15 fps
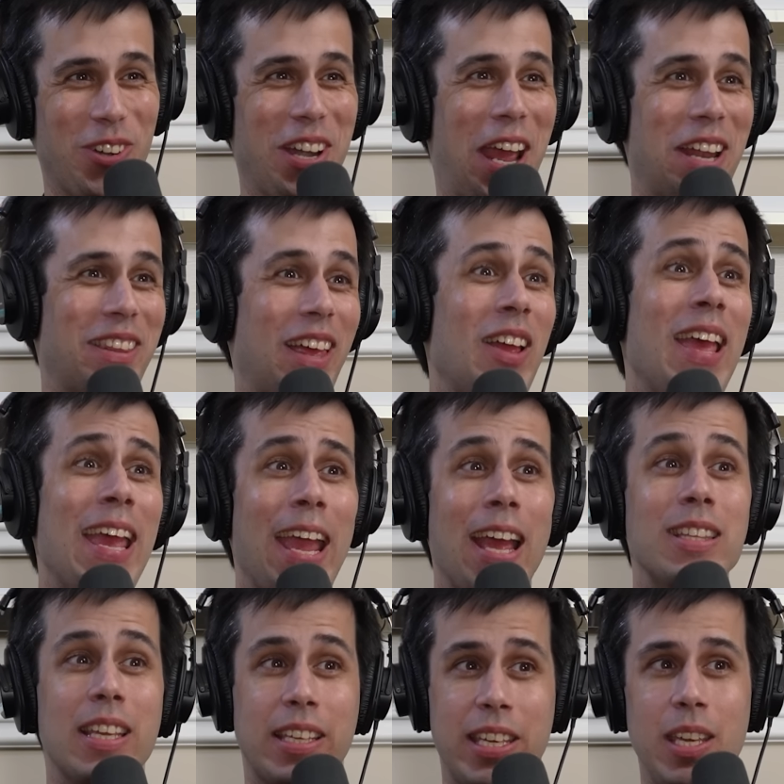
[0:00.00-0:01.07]
At 9, least over
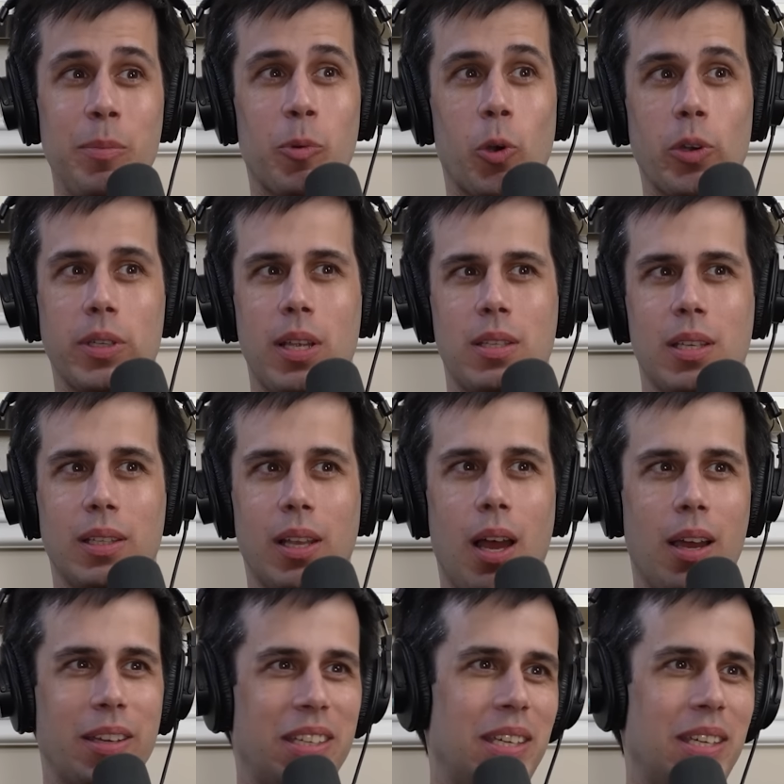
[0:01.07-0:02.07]
And the keyboard, that's a long